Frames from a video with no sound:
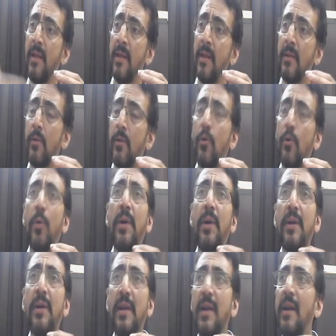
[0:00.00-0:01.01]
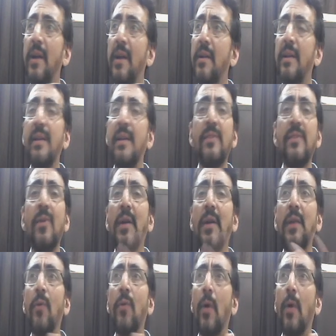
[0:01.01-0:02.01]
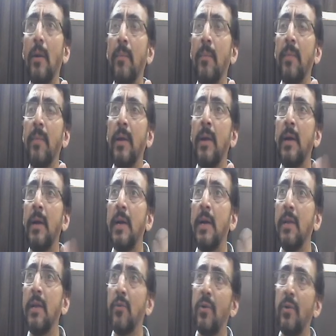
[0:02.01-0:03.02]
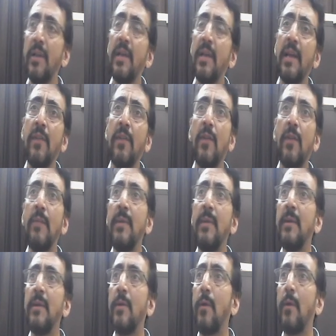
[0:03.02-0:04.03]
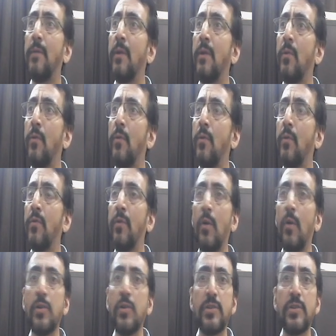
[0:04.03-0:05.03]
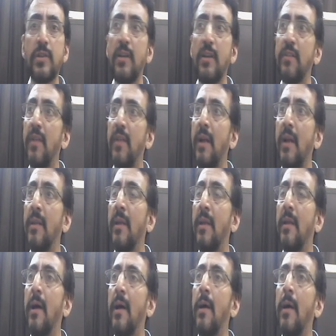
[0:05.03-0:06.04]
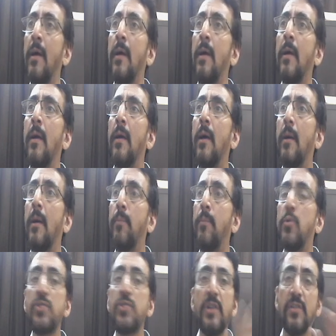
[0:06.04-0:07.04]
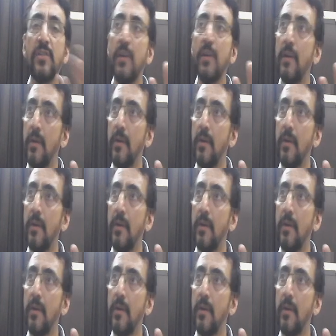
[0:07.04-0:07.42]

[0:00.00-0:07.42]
lower tracheal tree is not involved. It is only the involvement of the nose, nostrils, and then postnasal